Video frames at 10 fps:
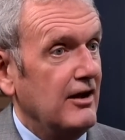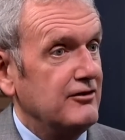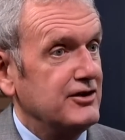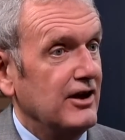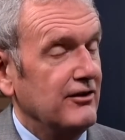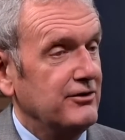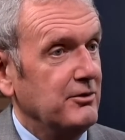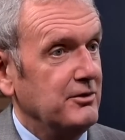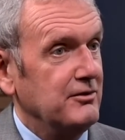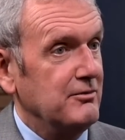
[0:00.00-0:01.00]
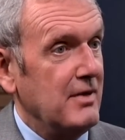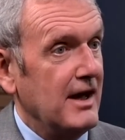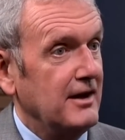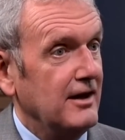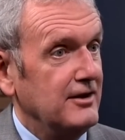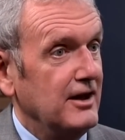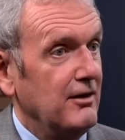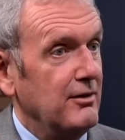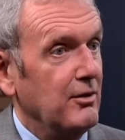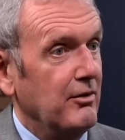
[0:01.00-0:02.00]
Charles thought it was a bad idea
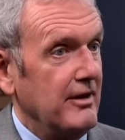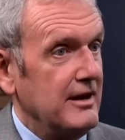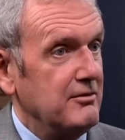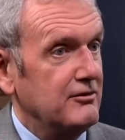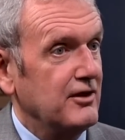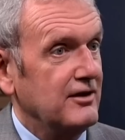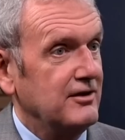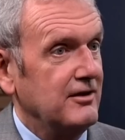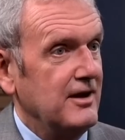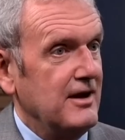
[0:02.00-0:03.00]
and thought he was trying to